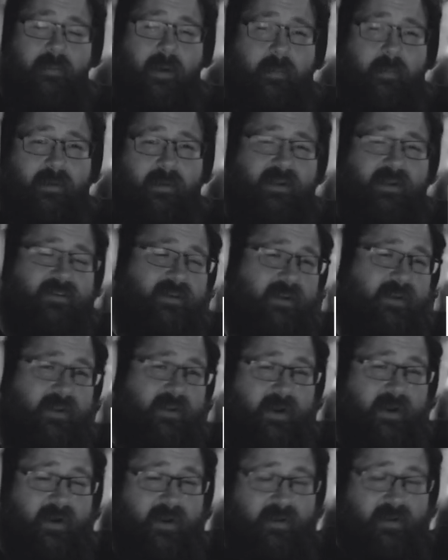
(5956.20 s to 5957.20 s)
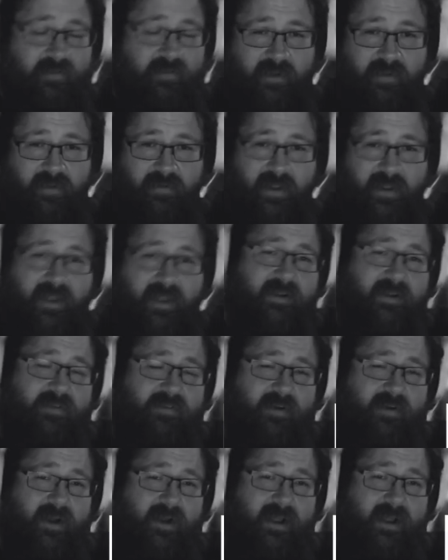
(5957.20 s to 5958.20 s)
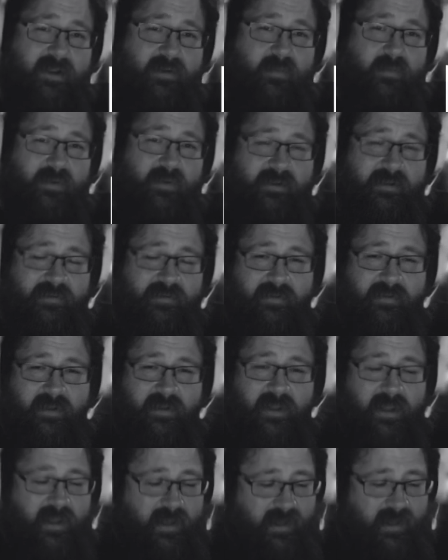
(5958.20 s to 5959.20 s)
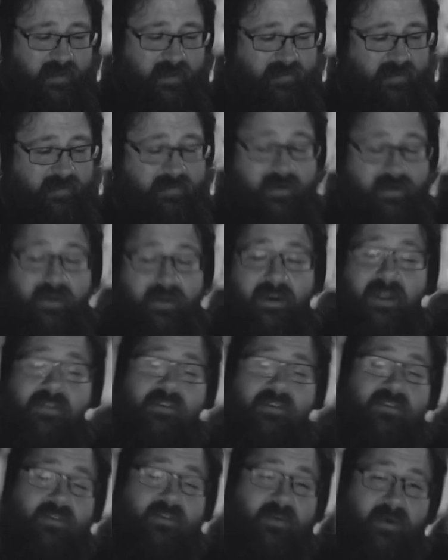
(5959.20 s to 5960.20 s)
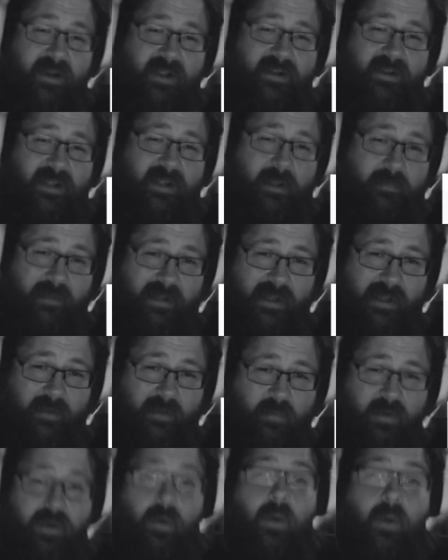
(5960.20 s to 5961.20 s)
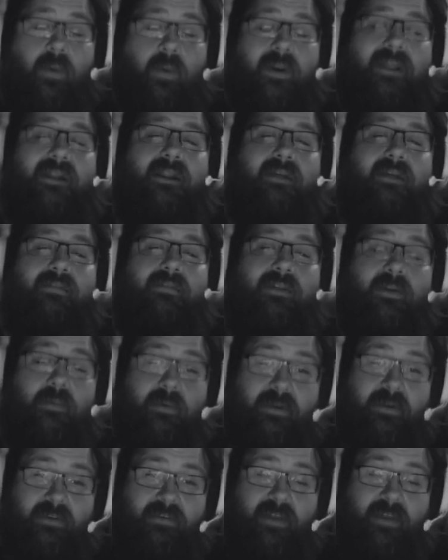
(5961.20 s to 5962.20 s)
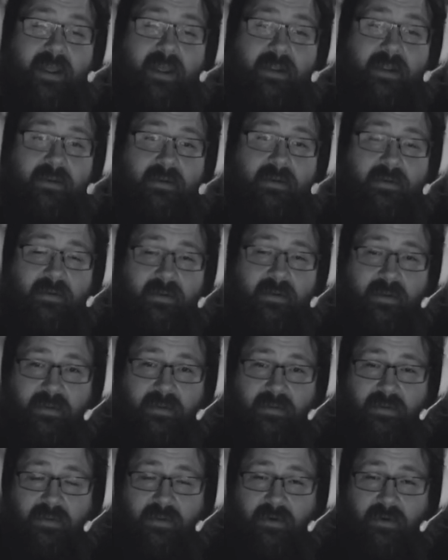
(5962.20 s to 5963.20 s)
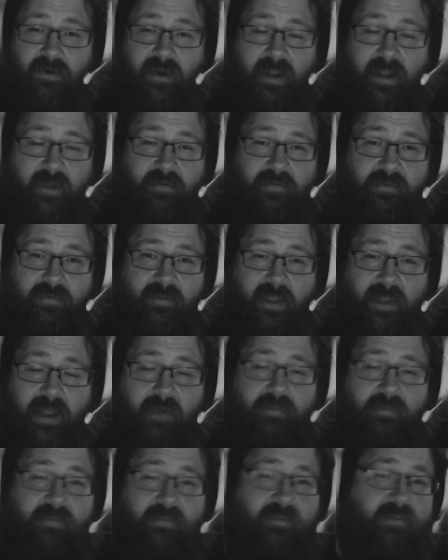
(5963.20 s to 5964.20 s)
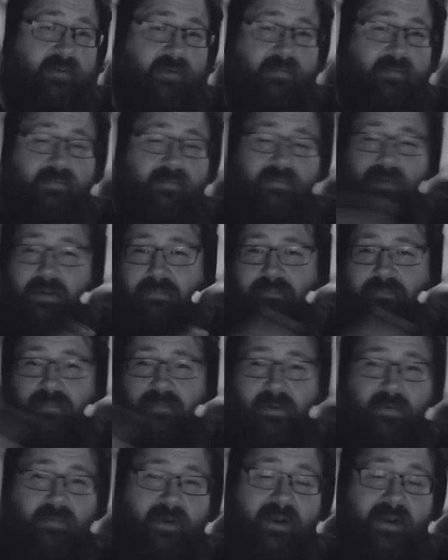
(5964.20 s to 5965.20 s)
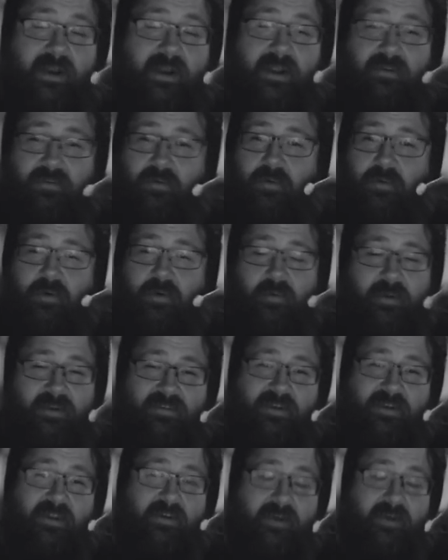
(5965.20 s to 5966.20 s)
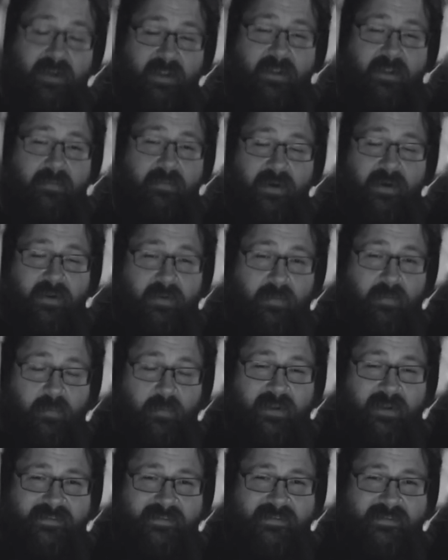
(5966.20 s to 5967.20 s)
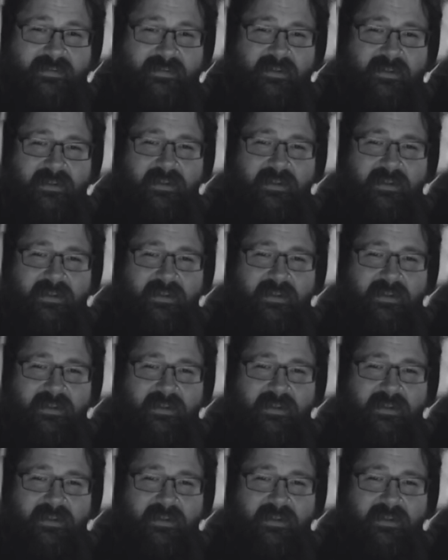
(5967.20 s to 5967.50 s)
population in the area decides, hey, let's go hide in the woods. And it's even another story on top of that when you already live in the woods and your houses are like built right next door to each other in the middle of the woods.